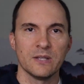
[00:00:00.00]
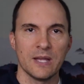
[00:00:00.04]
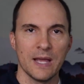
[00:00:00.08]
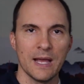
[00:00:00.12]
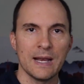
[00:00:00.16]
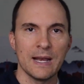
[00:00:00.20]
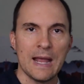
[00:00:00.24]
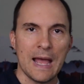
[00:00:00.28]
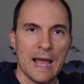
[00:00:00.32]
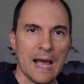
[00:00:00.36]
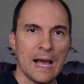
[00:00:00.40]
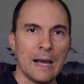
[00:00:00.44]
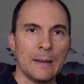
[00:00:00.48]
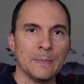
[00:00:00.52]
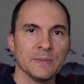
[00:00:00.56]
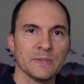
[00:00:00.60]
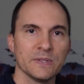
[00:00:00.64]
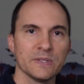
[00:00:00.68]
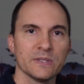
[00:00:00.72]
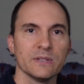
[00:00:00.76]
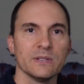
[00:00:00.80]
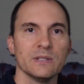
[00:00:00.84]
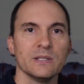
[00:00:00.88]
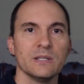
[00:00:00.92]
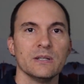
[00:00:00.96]
10
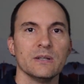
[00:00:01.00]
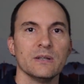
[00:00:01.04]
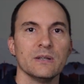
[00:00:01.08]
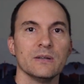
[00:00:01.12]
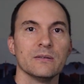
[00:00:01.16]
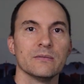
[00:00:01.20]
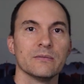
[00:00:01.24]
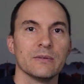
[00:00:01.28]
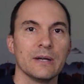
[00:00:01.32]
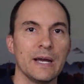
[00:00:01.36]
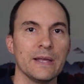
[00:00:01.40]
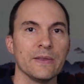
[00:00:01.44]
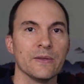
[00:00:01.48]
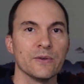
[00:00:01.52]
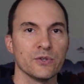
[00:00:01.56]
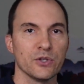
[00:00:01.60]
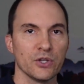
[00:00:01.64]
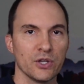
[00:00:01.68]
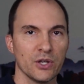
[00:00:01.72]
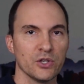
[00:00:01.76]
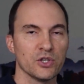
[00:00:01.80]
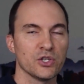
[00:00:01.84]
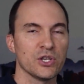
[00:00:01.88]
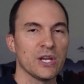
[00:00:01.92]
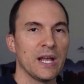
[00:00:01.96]
apps, right,
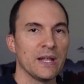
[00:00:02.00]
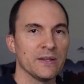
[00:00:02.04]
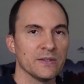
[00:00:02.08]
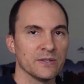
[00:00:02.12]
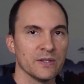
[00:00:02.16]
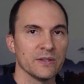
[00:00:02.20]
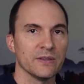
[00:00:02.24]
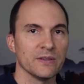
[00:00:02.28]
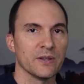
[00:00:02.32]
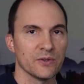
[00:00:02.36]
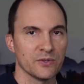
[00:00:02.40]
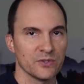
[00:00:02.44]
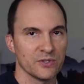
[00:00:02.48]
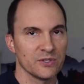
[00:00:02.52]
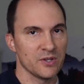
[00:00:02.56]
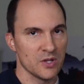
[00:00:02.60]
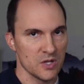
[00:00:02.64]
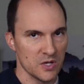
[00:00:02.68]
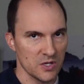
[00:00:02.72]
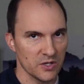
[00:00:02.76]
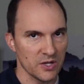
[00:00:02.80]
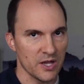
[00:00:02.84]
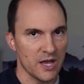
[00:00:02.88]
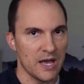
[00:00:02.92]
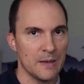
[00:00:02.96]
there's a good chance that there's
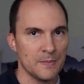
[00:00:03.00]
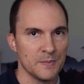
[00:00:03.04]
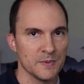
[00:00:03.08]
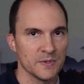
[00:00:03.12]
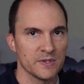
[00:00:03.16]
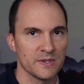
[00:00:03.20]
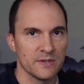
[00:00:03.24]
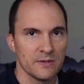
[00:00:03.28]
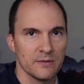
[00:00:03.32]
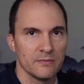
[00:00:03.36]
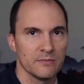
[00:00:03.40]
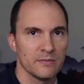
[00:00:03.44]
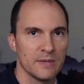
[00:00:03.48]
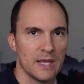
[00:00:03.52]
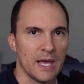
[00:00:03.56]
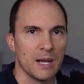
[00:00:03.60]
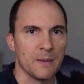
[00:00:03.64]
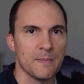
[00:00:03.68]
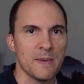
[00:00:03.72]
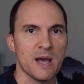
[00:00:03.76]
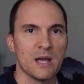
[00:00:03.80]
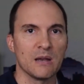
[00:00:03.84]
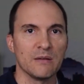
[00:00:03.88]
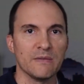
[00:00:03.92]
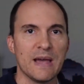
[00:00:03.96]
10 times
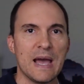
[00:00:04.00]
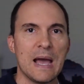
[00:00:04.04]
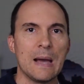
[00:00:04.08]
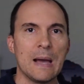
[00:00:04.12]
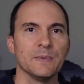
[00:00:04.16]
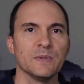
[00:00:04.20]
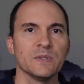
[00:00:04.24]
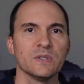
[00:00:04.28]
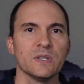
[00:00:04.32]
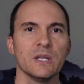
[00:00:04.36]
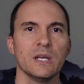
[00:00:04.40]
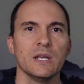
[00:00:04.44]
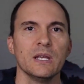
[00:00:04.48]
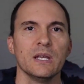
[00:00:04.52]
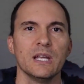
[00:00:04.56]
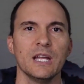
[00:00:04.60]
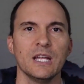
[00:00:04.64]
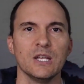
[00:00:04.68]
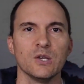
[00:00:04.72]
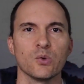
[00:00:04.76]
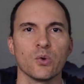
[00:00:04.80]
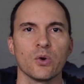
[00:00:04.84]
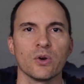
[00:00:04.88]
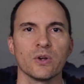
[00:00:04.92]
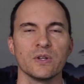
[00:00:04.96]
that amount of apps
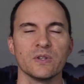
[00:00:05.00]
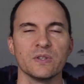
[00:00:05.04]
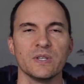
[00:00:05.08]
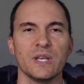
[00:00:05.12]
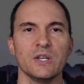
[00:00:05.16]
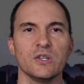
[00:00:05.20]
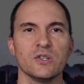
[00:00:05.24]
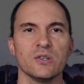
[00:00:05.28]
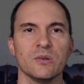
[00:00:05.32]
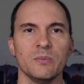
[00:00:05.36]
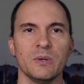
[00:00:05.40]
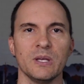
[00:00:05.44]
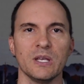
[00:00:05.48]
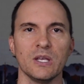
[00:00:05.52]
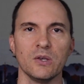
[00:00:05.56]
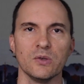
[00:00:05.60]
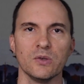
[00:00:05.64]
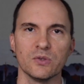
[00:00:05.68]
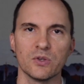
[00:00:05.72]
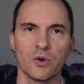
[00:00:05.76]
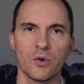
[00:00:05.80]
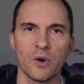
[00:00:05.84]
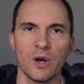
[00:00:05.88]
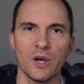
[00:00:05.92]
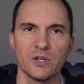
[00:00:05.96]
in your organization being
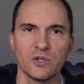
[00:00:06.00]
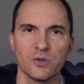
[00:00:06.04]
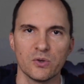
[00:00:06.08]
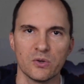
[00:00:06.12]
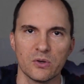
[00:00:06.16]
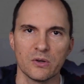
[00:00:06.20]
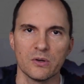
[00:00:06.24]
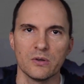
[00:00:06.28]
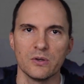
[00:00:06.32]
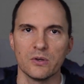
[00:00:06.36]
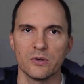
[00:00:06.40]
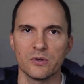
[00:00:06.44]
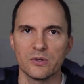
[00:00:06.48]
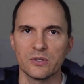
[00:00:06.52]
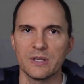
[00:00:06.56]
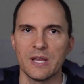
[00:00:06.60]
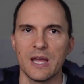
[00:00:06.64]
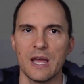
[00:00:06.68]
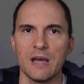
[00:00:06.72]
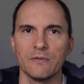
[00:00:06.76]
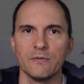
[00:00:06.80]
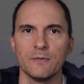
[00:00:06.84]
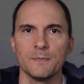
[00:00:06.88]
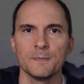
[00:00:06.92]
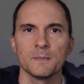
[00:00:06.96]
used across your
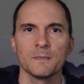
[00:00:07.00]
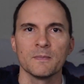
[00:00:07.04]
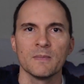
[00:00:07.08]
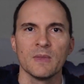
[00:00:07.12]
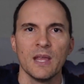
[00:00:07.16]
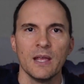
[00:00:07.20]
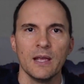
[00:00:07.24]
staff.